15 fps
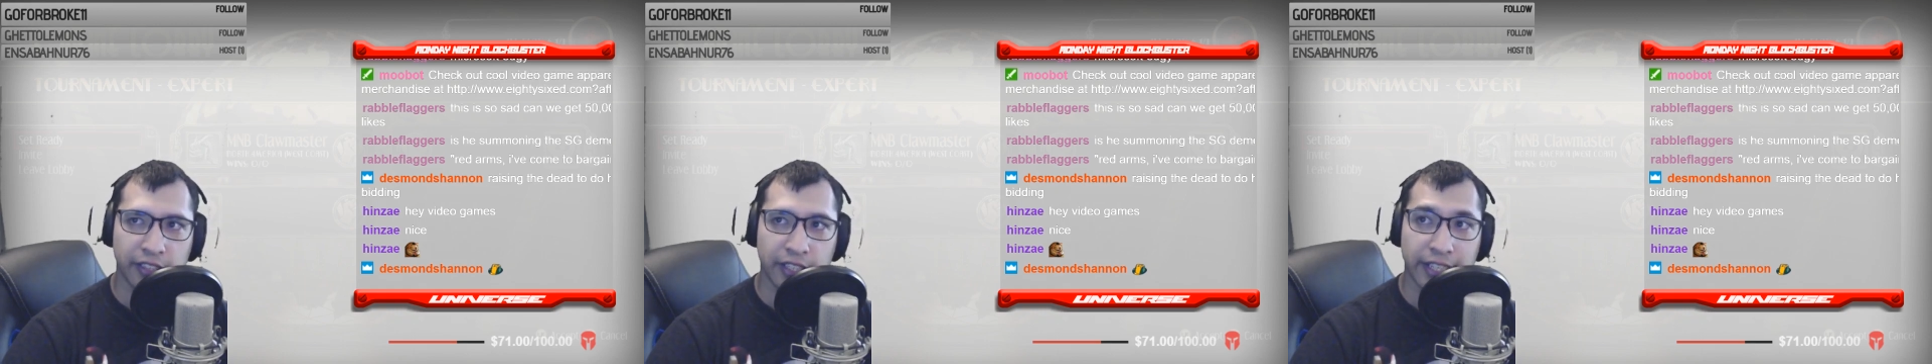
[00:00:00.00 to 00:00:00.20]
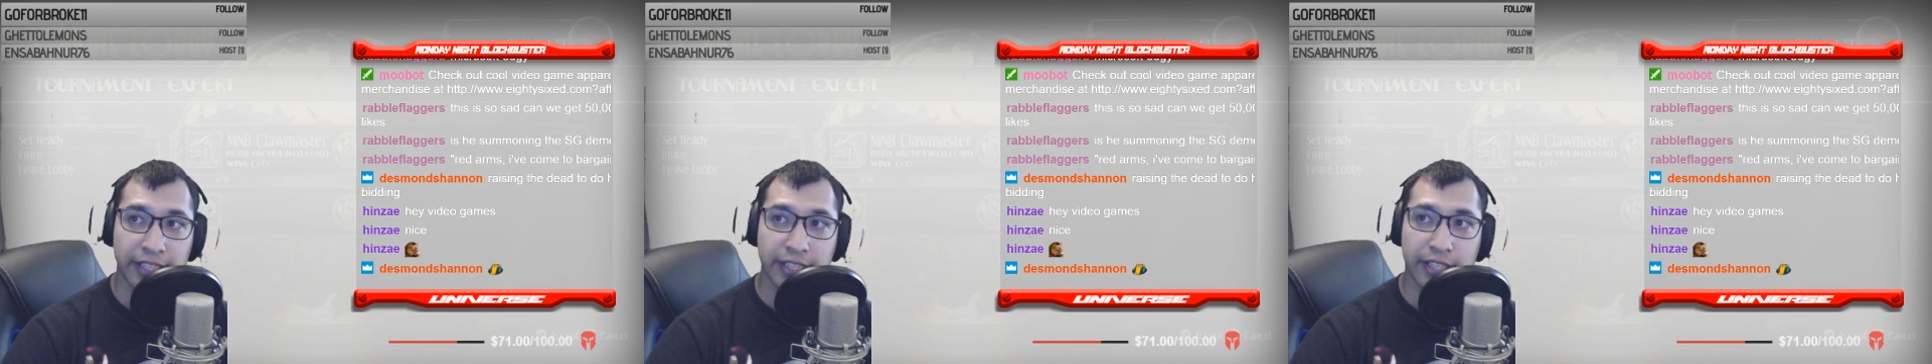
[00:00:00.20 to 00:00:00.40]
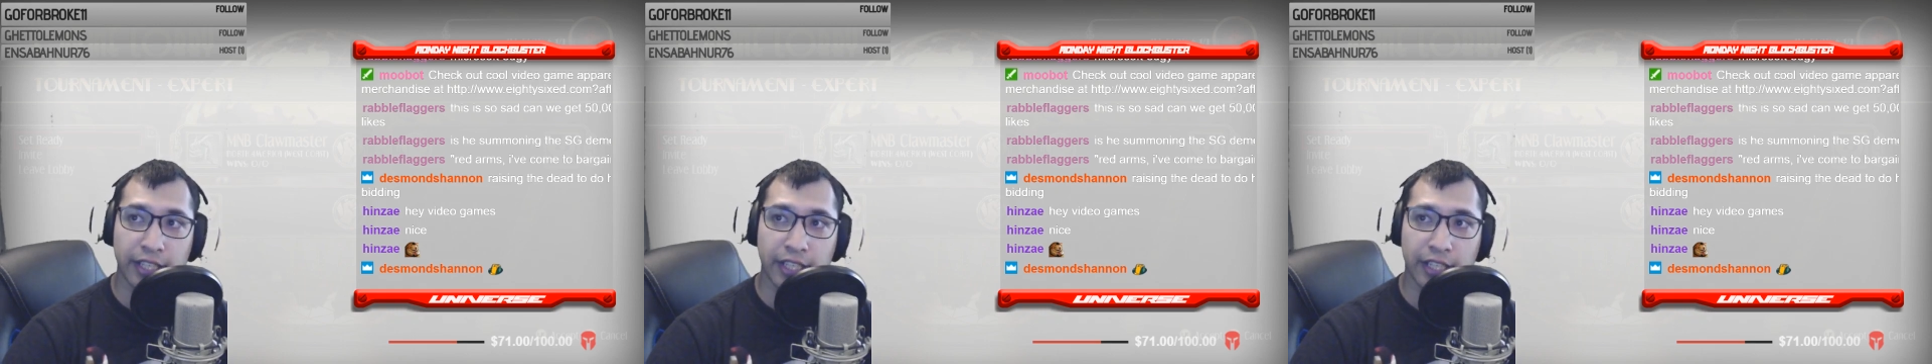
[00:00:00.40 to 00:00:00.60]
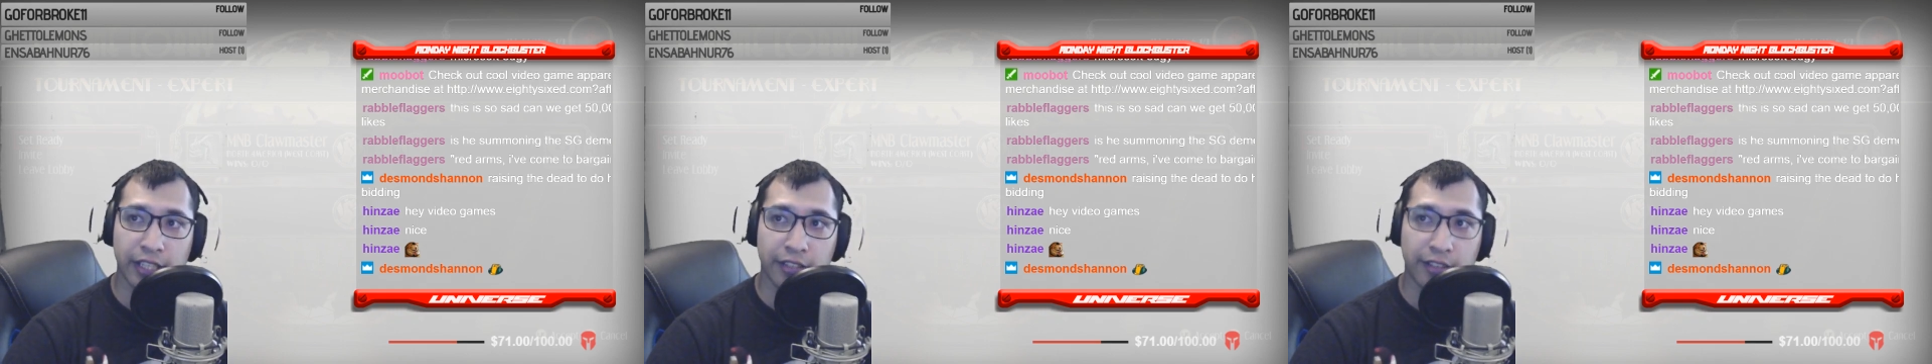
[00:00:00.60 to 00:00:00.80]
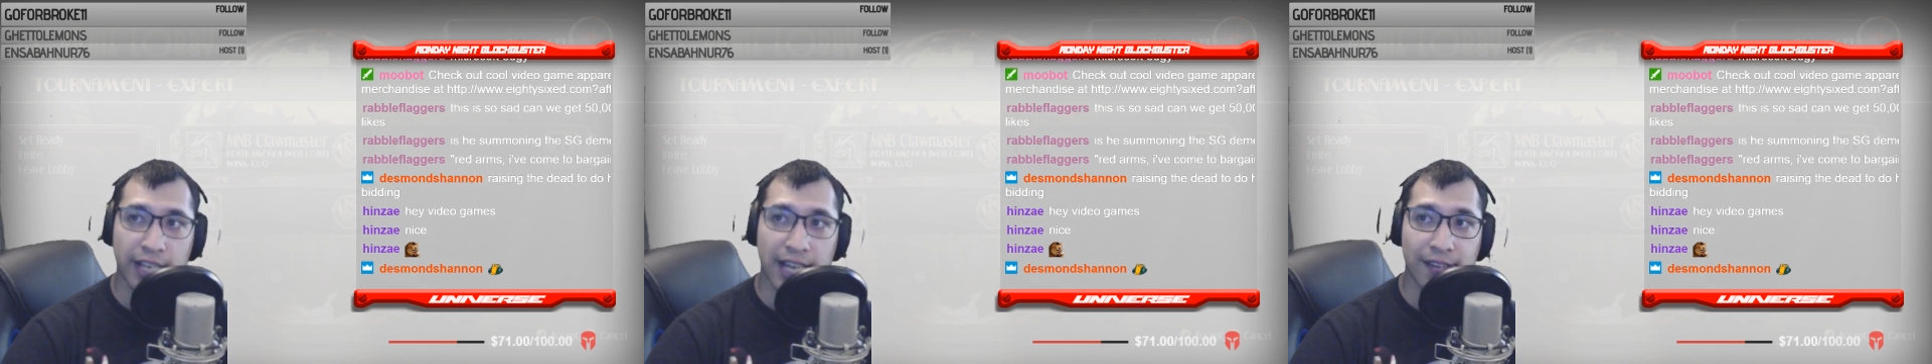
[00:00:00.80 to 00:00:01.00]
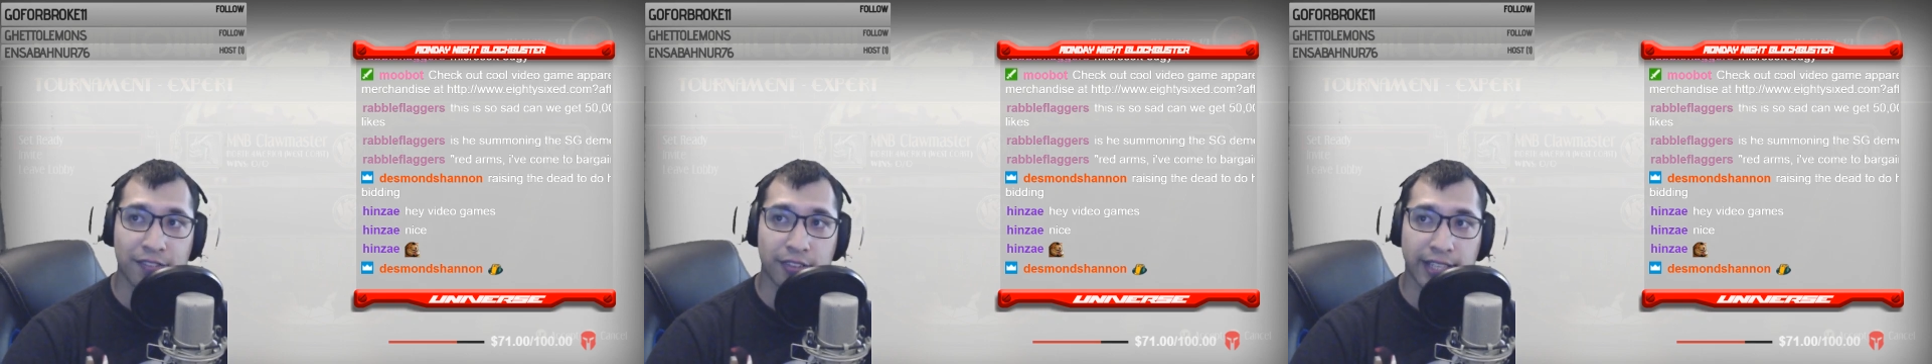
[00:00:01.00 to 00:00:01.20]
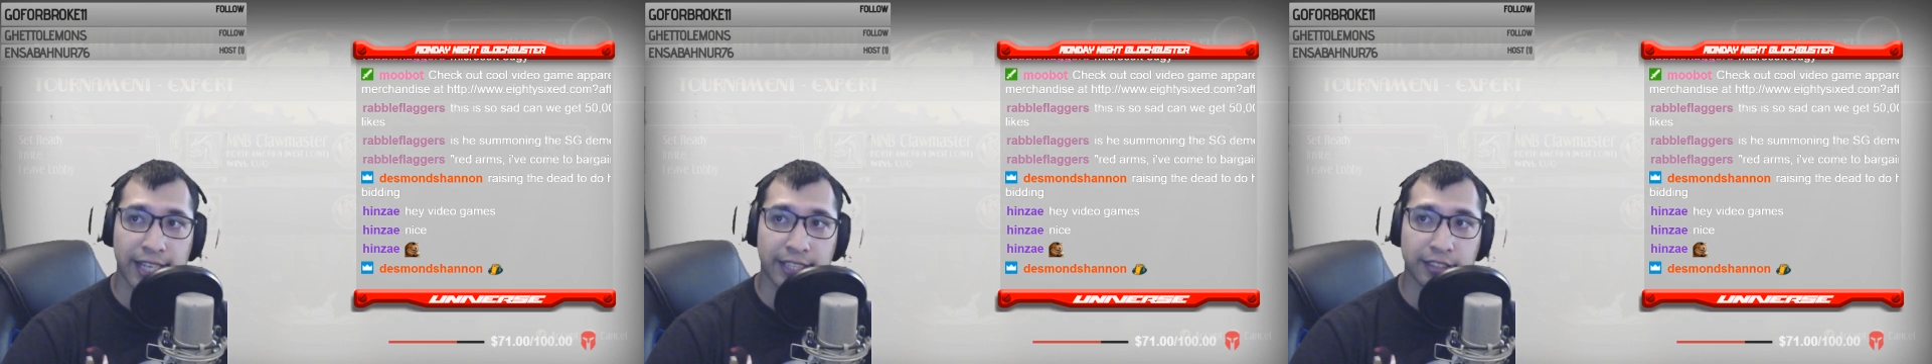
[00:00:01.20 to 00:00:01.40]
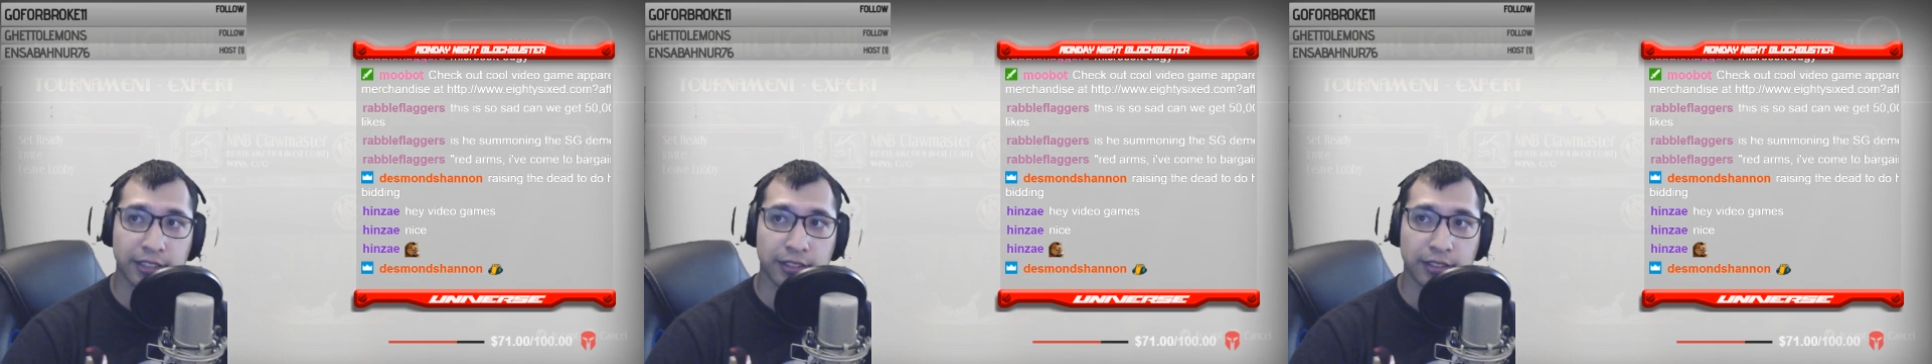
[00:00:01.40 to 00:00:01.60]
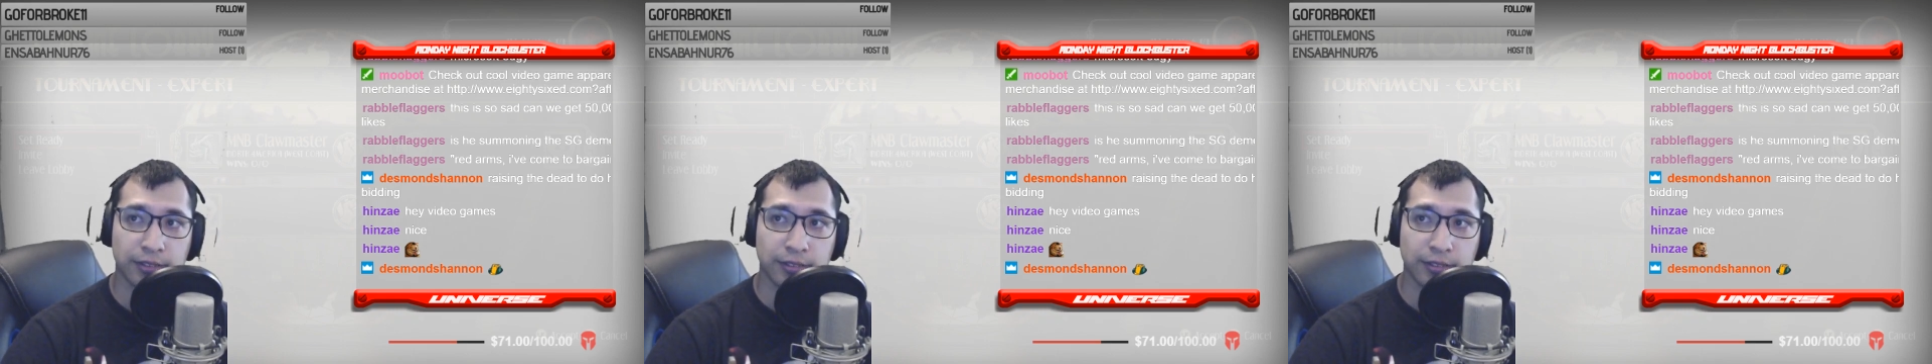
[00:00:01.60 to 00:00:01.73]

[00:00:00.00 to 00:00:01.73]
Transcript: And then after that,